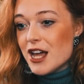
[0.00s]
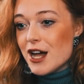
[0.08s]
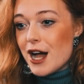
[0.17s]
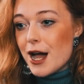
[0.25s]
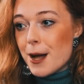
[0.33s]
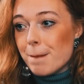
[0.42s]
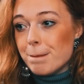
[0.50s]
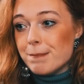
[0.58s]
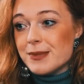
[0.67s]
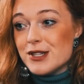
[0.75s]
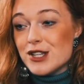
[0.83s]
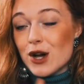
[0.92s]

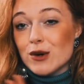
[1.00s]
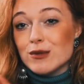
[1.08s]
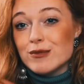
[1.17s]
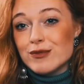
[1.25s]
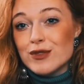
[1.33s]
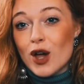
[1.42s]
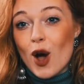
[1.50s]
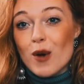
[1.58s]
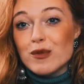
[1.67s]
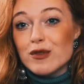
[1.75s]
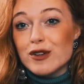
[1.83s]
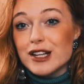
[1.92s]
Um, so
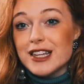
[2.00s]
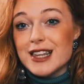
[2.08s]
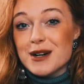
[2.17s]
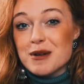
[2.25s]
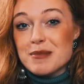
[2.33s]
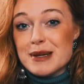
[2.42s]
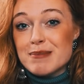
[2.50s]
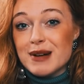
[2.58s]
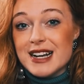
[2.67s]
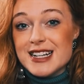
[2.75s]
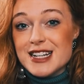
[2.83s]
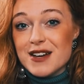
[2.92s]
hopefully there will be
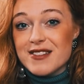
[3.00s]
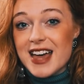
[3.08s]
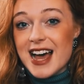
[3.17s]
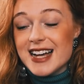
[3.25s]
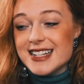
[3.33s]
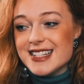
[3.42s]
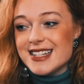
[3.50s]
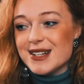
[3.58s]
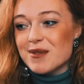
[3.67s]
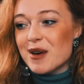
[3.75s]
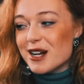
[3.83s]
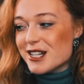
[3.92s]
plenty of that to
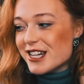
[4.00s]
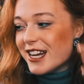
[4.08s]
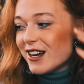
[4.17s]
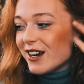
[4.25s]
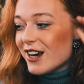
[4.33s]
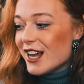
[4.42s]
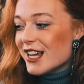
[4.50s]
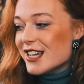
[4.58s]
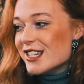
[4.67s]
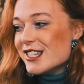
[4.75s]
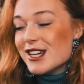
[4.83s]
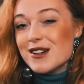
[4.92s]
watch here.
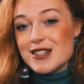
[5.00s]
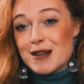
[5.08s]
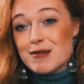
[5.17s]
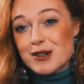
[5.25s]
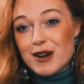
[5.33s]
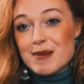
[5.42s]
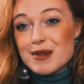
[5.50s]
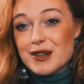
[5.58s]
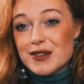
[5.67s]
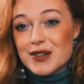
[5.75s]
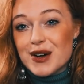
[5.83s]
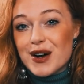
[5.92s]
So subscribe
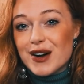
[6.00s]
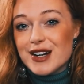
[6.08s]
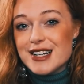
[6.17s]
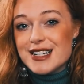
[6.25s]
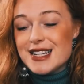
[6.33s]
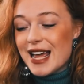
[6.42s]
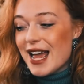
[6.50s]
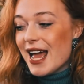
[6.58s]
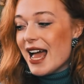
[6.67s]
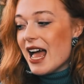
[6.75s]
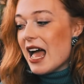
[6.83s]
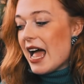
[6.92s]
if you aren't
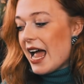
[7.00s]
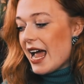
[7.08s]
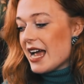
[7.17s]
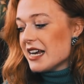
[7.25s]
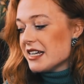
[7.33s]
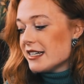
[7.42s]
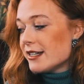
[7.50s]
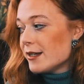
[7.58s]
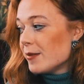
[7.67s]
and